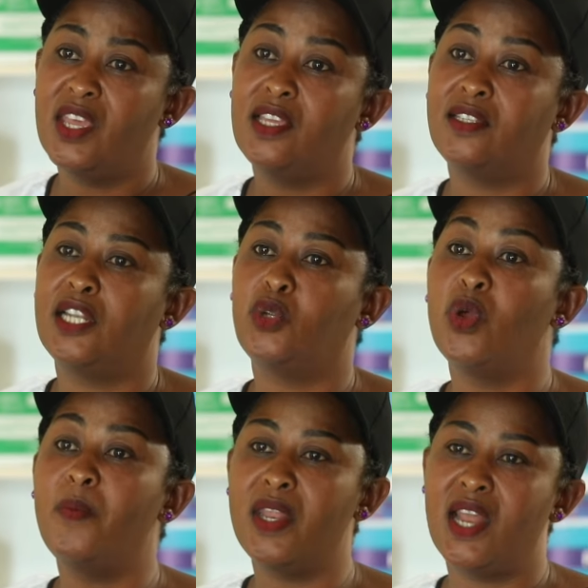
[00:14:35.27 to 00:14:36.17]
is that
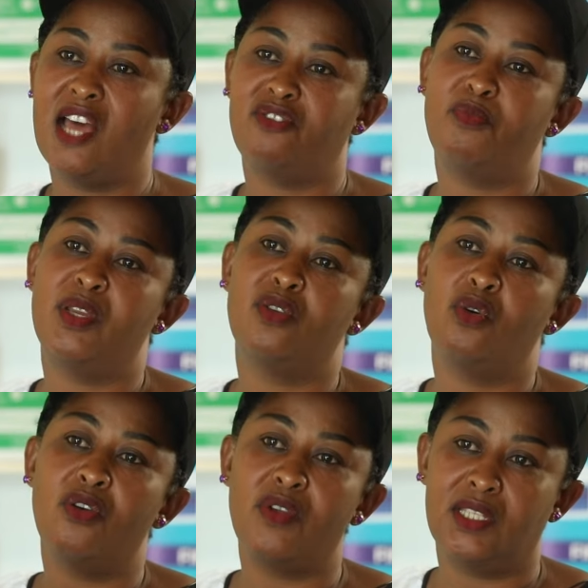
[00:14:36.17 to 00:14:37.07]
women have been
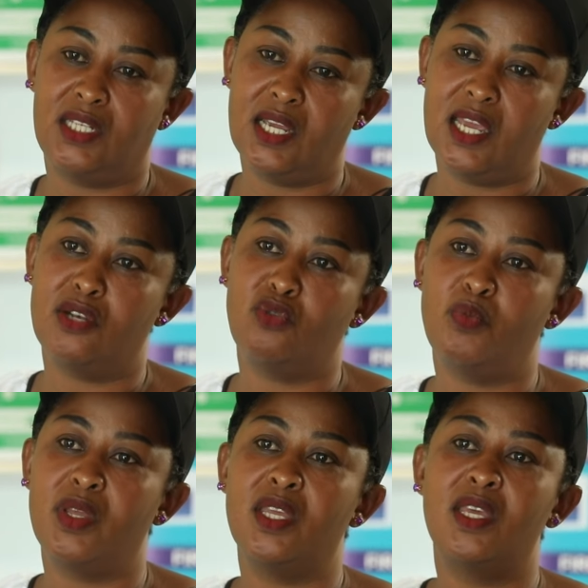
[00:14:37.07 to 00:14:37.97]
always taken to
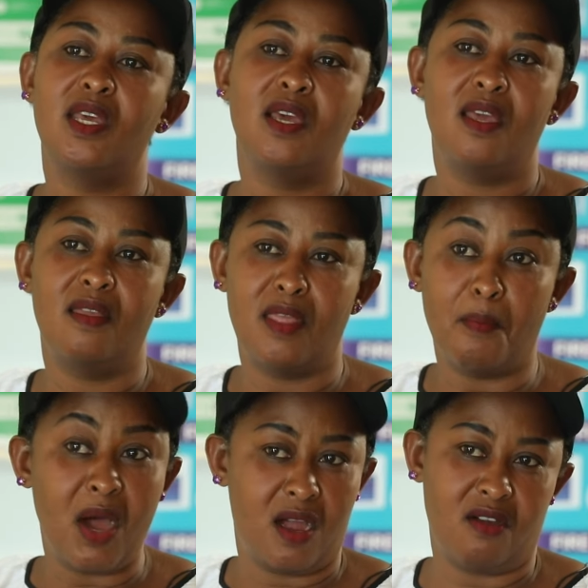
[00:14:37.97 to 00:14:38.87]
be in the
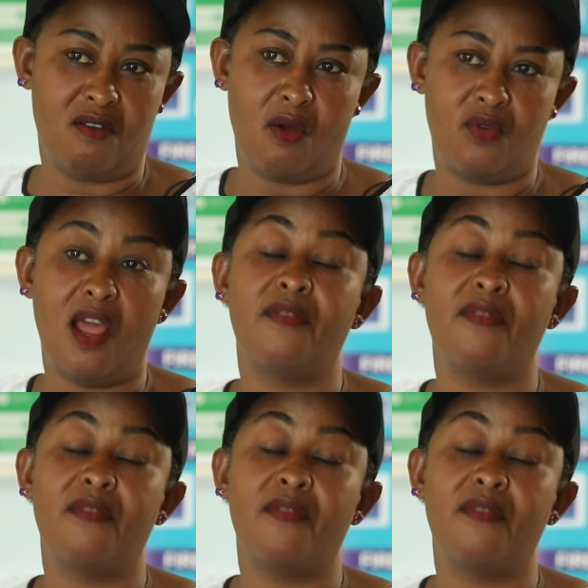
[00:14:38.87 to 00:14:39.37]
background,